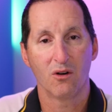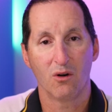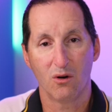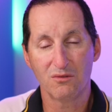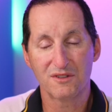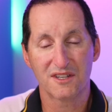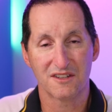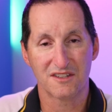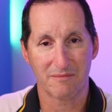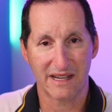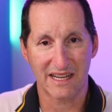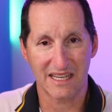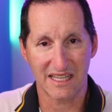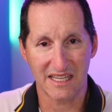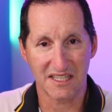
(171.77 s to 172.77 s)
Also, to
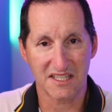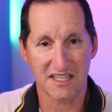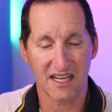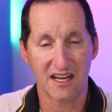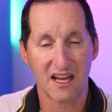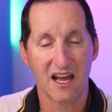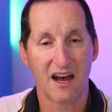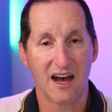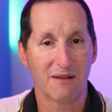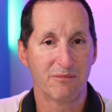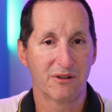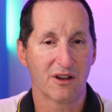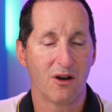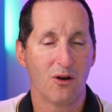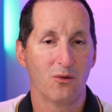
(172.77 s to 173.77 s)
make it easier, I
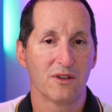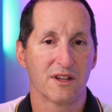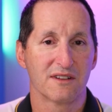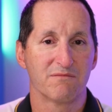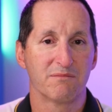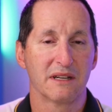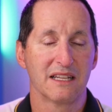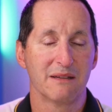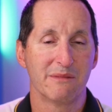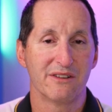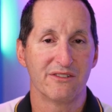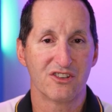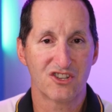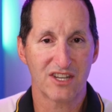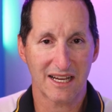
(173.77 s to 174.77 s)
put a whole lot of
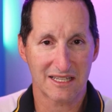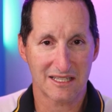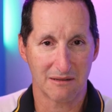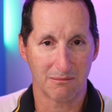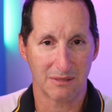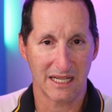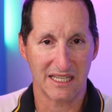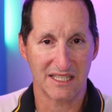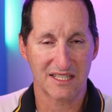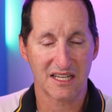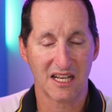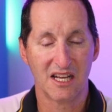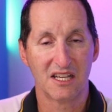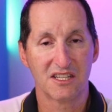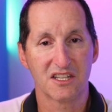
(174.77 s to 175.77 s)
preliminary checks in place,
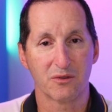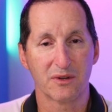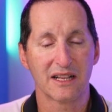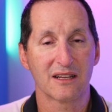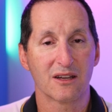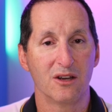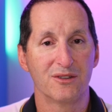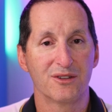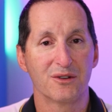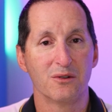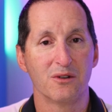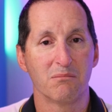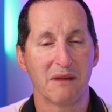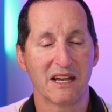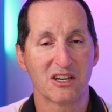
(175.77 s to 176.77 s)
so it'll go through
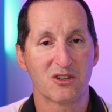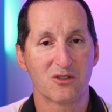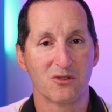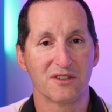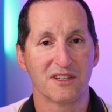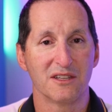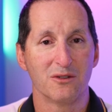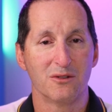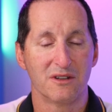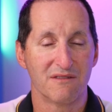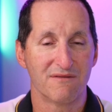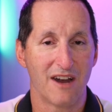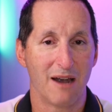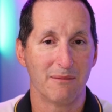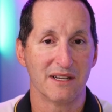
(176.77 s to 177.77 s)
and make sure that your
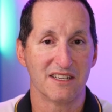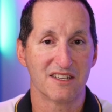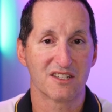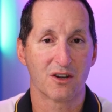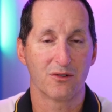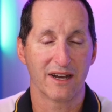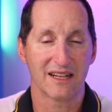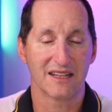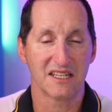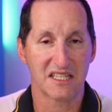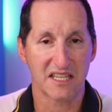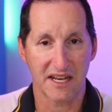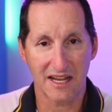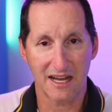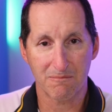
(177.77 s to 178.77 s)
environment is correctly
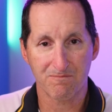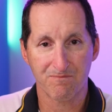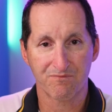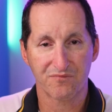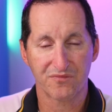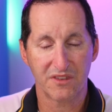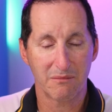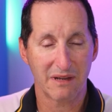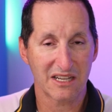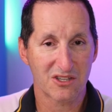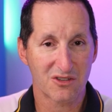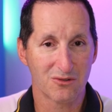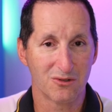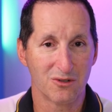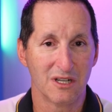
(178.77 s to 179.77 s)
set up to make
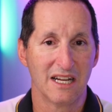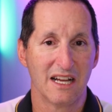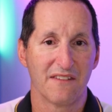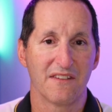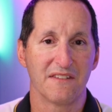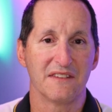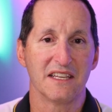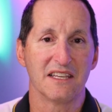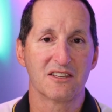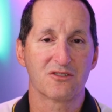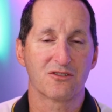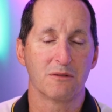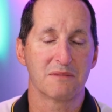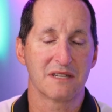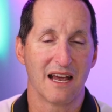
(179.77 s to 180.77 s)
sure that the
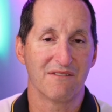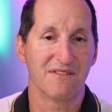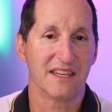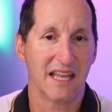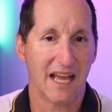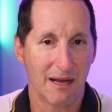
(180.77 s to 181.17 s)
scripts have the